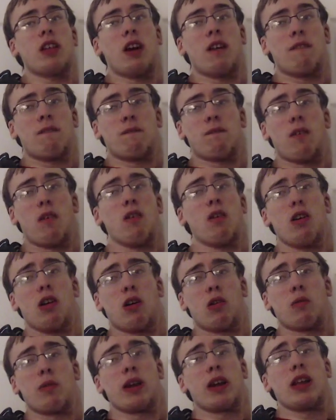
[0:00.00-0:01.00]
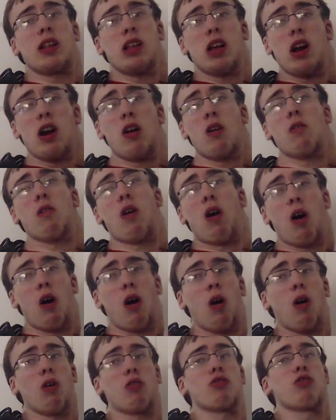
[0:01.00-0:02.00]
as far as we know,
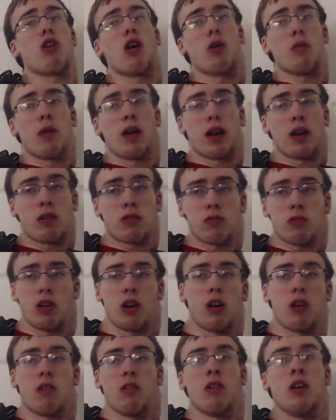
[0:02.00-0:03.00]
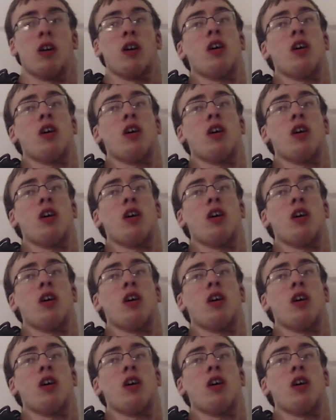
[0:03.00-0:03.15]
all Zoan crew.